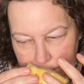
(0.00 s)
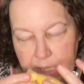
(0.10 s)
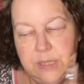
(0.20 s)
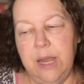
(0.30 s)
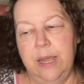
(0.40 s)

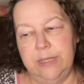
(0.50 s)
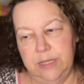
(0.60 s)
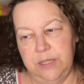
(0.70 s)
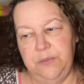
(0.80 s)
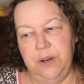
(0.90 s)
It's nice.
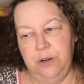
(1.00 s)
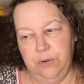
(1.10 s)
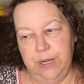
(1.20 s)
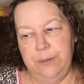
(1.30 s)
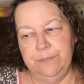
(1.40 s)
It's very
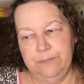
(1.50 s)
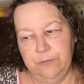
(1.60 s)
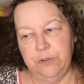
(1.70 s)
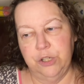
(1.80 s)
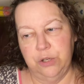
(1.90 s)
green
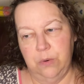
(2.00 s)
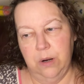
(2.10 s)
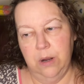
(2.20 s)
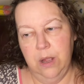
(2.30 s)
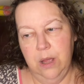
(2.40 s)
for
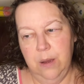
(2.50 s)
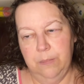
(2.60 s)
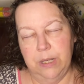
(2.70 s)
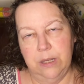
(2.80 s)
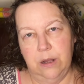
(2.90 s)
sure,
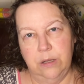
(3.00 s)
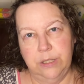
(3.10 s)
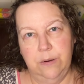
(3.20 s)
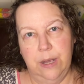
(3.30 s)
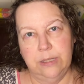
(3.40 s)
but it
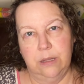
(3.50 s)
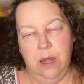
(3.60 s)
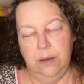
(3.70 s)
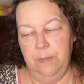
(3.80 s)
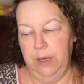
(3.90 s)
also has a
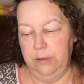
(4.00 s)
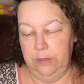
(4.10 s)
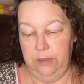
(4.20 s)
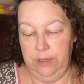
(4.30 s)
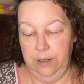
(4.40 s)
lot of melon
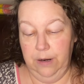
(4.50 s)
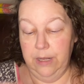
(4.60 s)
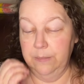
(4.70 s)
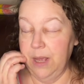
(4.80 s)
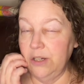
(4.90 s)
in there,
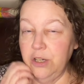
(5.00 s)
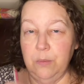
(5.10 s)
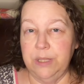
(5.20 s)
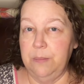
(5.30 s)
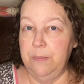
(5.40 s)
and I'm not sure
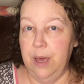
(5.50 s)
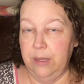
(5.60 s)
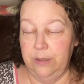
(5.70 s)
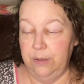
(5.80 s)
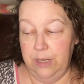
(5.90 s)
what the
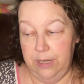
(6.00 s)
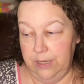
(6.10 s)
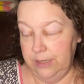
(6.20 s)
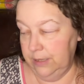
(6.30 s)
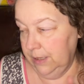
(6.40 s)
melon
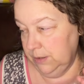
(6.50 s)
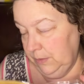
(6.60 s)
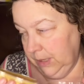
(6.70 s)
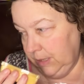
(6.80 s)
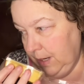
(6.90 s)
is. It doesn't
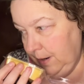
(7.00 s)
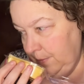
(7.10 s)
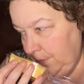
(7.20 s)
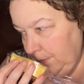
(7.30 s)
really say.